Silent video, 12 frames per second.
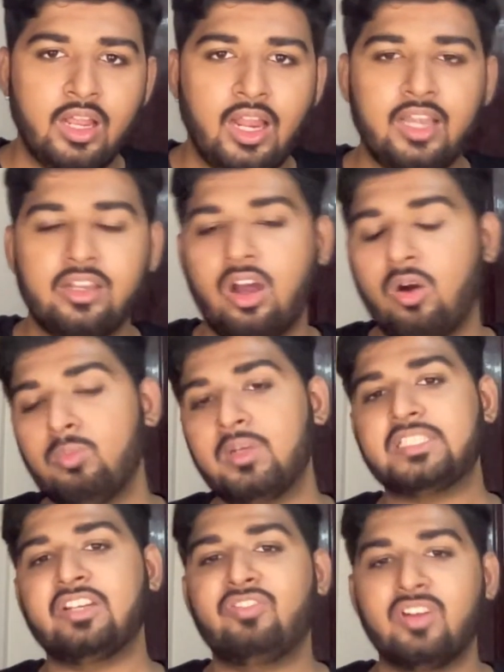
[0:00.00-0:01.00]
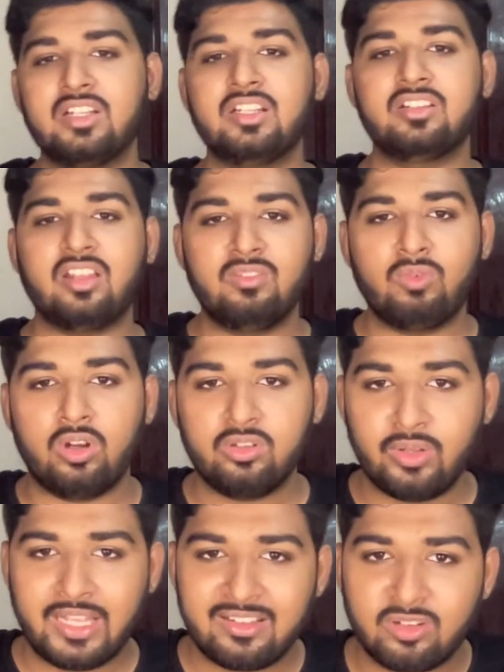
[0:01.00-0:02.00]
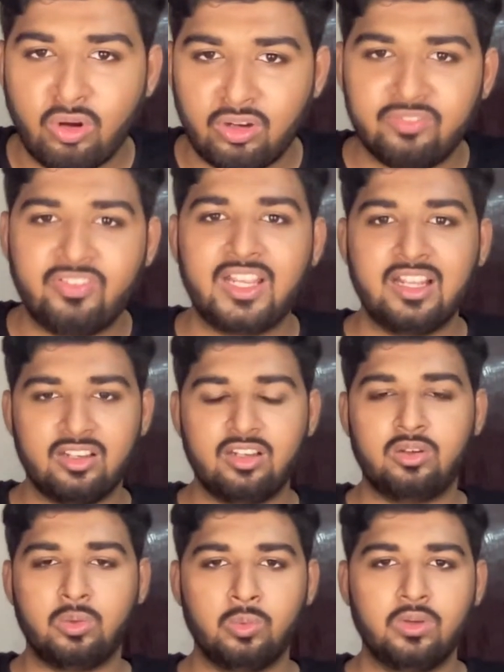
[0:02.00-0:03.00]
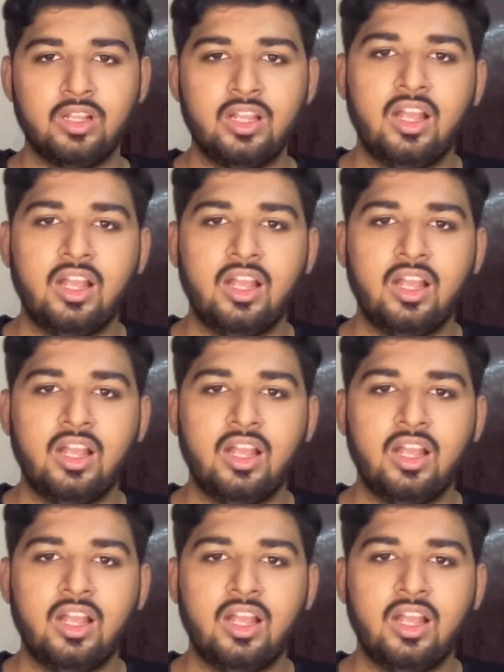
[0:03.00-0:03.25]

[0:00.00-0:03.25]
And how much effort it involved to get configured the tool?